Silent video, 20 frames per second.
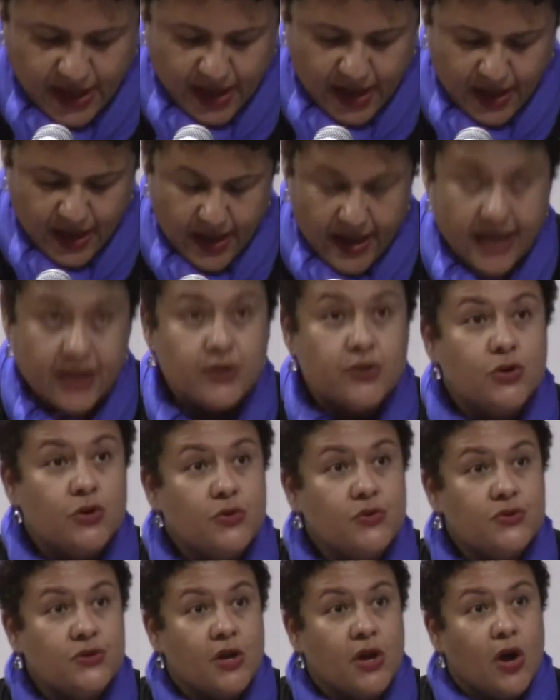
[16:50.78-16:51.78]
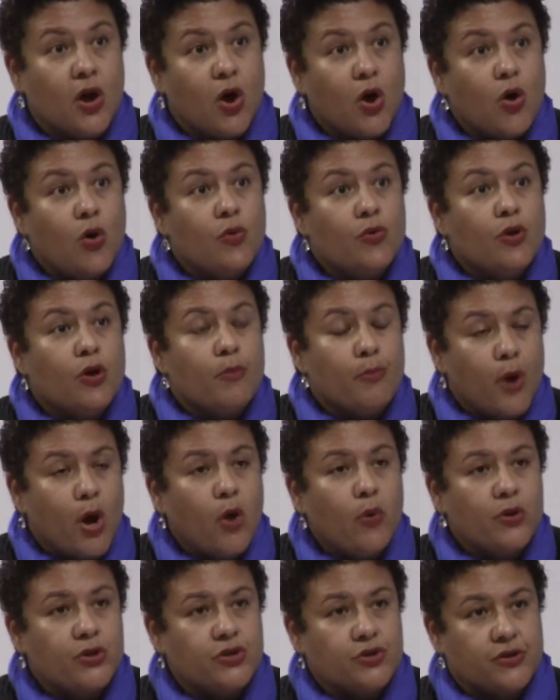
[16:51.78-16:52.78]
uh, and whose own
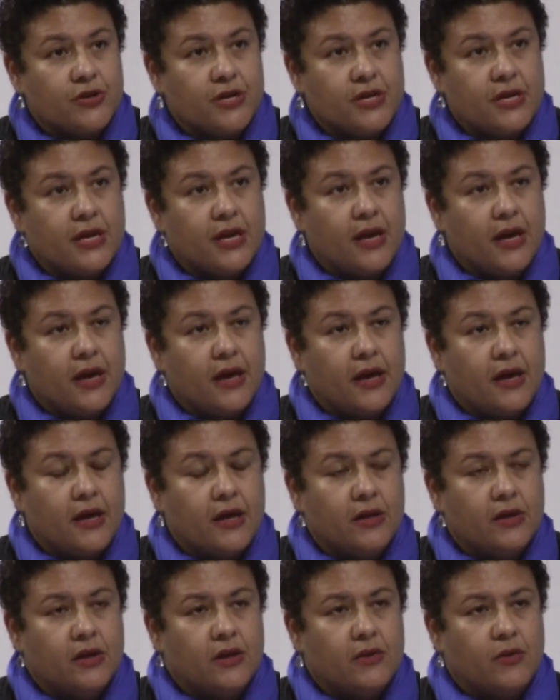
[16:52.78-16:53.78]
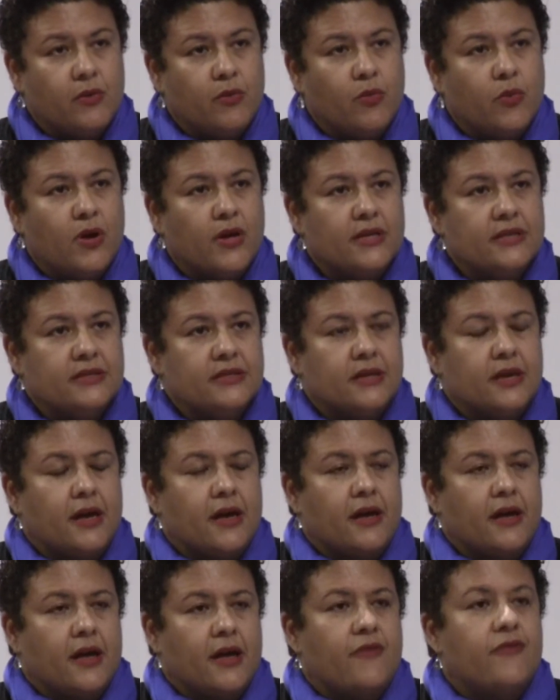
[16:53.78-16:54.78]
poetry uh, uh, was
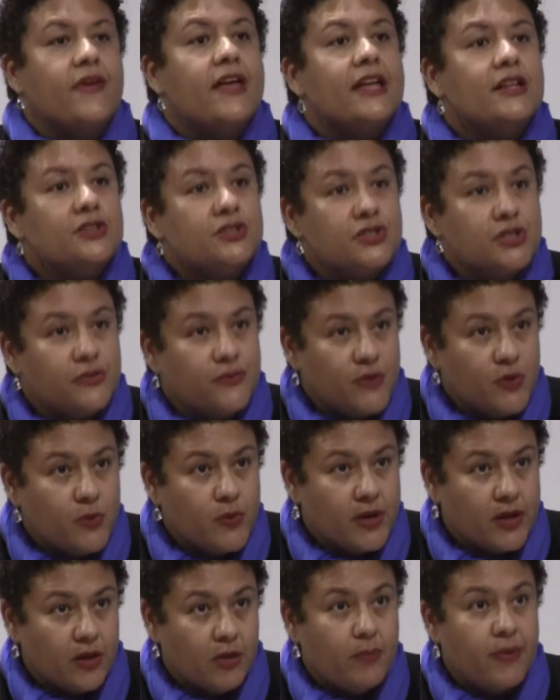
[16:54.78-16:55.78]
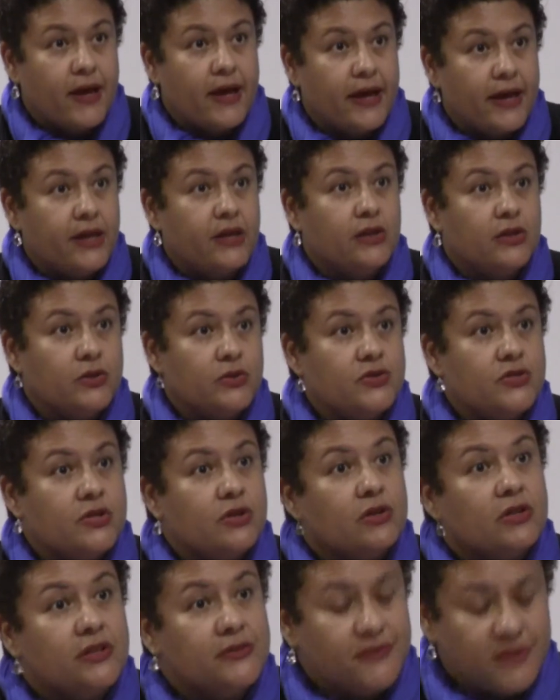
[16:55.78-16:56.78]
uh, avenged, if you will, by
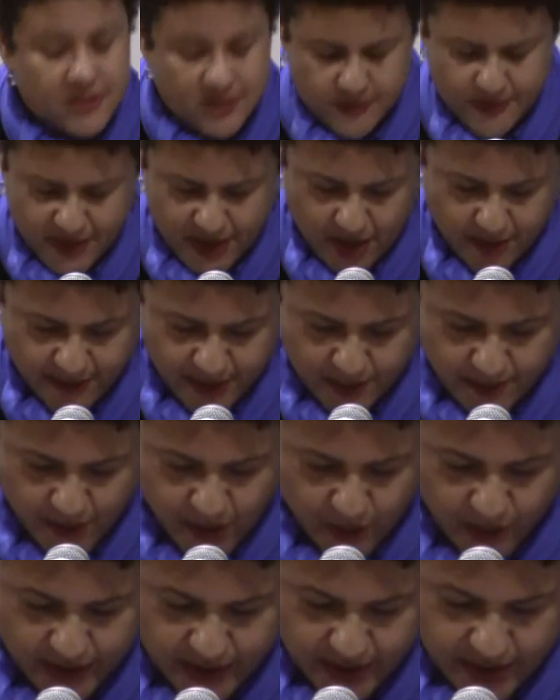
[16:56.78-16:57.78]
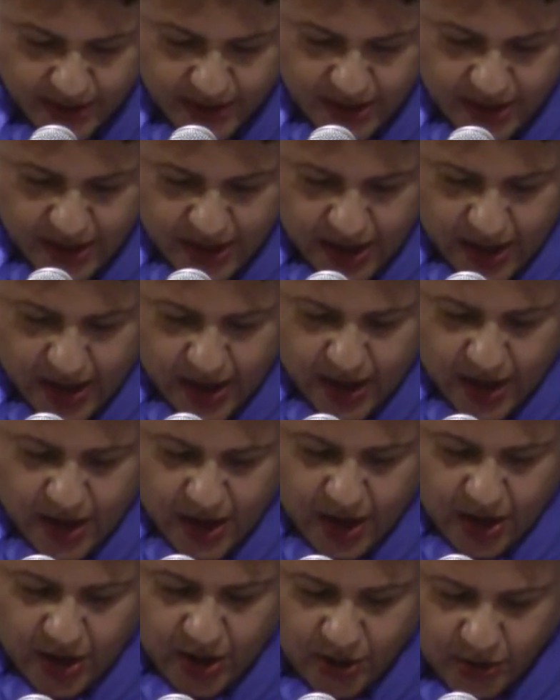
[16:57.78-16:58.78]
Lucille Clifton's becoming a poet.
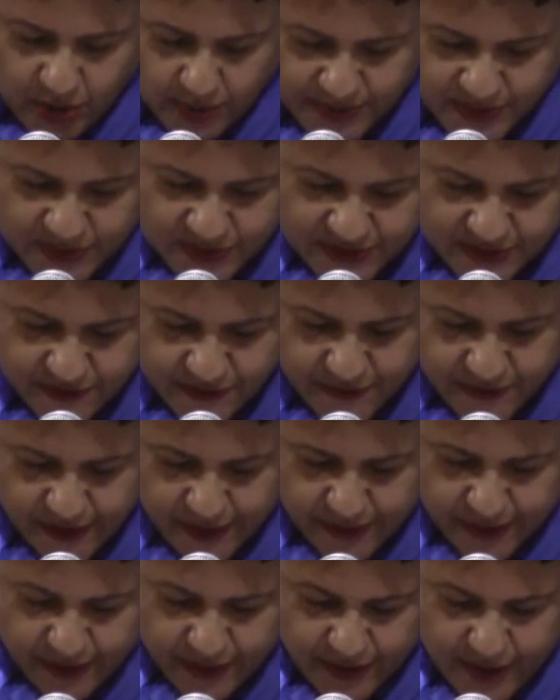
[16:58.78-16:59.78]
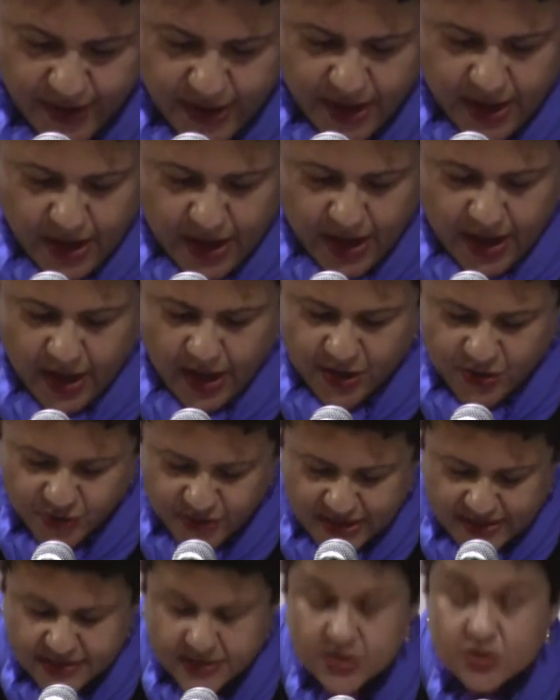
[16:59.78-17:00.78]
Uh, her abusive father, uh,
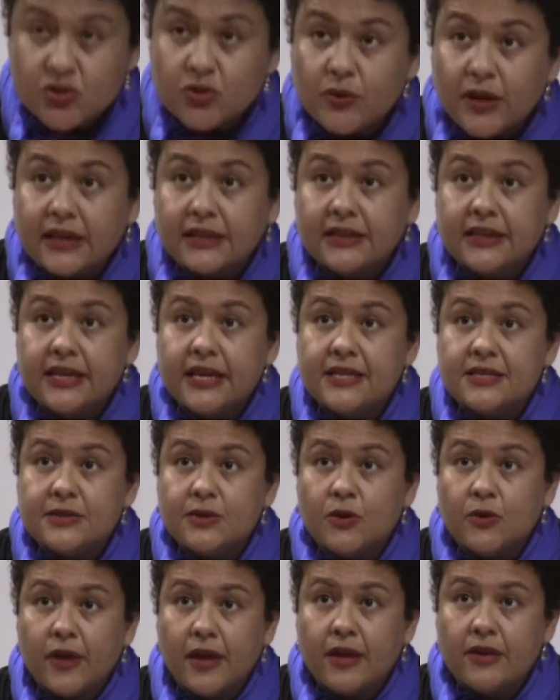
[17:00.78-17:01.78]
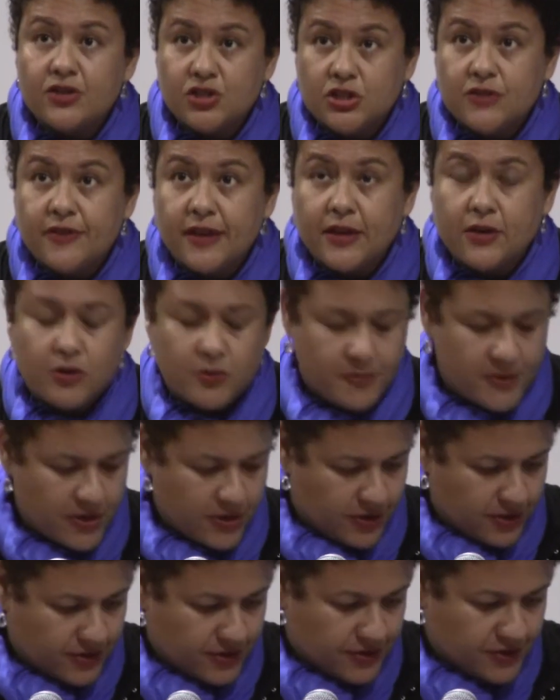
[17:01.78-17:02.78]
addressed directly as though they, she, they could be
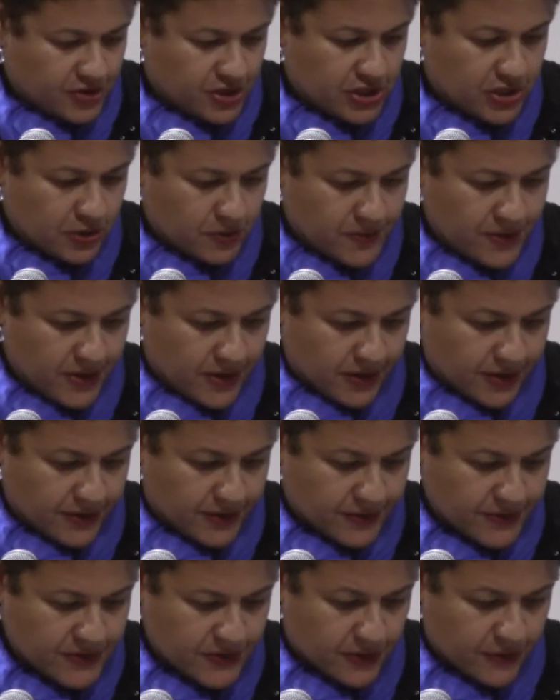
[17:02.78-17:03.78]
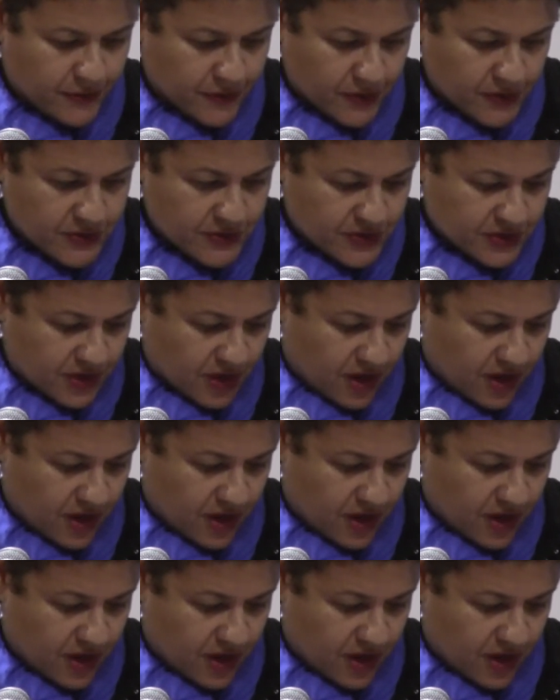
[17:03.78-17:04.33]
heard. She could be heard. So first,